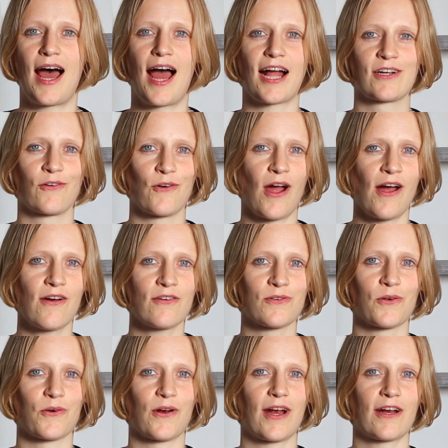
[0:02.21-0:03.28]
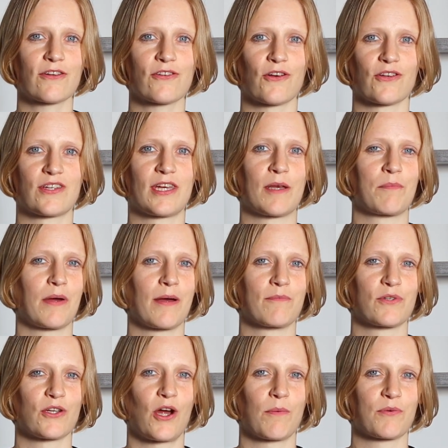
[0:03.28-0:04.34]
Are ground or air source heat
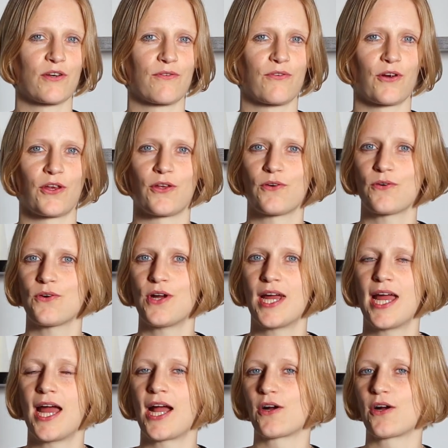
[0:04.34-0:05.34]
pumps an option for you?